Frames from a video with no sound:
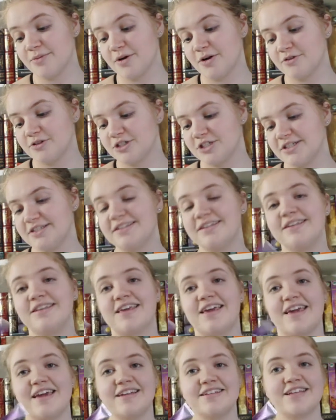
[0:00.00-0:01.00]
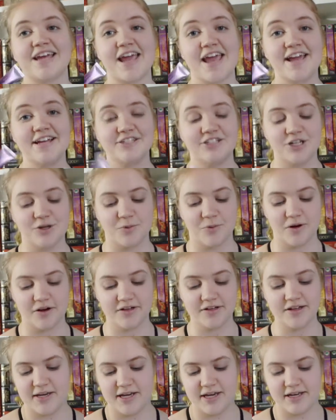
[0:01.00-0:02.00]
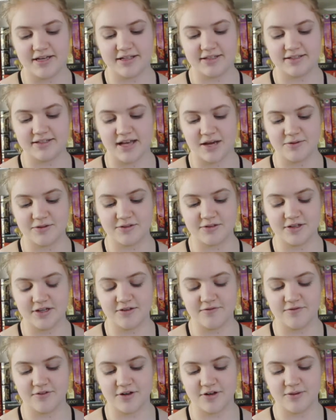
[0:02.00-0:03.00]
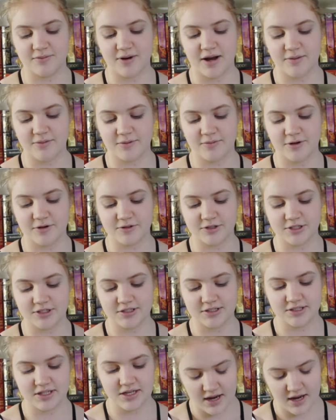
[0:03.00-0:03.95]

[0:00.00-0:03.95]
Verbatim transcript: potion in the anti-aging one because I was looking for a primer potion